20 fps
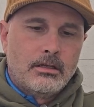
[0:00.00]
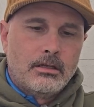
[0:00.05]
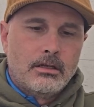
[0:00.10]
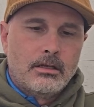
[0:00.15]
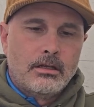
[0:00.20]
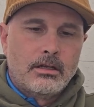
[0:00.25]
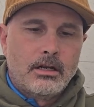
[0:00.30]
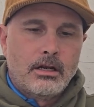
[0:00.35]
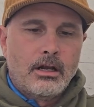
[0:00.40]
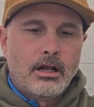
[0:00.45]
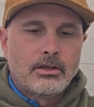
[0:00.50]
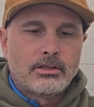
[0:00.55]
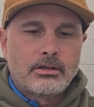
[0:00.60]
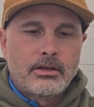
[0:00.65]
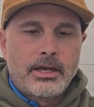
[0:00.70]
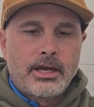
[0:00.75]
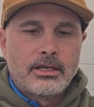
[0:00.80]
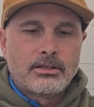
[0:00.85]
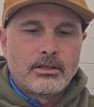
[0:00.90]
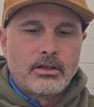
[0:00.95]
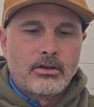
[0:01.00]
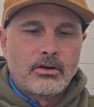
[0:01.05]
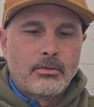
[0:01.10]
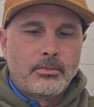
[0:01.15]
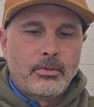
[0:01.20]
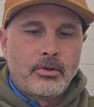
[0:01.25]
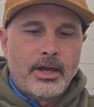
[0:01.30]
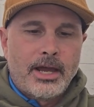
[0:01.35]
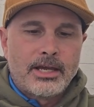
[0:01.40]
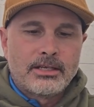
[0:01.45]
And it also has a little
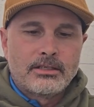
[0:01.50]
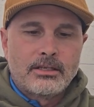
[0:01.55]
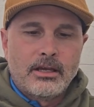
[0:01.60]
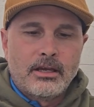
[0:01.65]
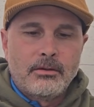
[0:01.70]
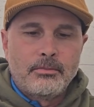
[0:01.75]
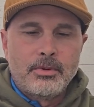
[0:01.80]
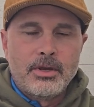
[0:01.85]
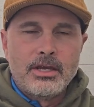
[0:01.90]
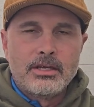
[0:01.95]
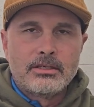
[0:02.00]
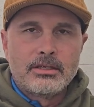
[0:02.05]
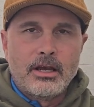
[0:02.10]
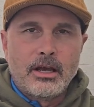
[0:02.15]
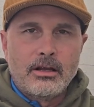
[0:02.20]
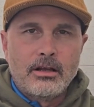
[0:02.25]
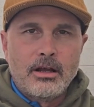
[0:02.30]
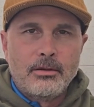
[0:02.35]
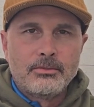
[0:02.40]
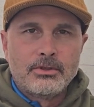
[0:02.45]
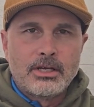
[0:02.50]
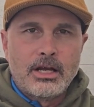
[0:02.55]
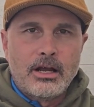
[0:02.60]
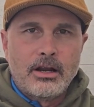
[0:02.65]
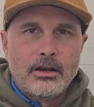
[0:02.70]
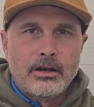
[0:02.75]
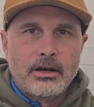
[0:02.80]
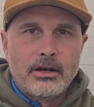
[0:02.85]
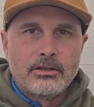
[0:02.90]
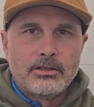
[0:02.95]
plastic piece that comes
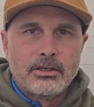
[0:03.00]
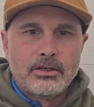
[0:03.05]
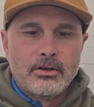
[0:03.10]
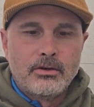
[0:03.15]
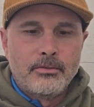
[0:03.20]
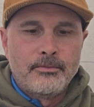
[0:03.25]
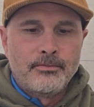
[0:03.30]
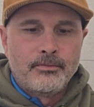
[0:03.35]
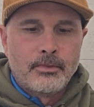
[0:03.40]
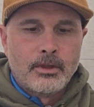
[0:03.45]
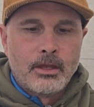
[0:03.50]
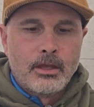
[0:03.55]
out in there too.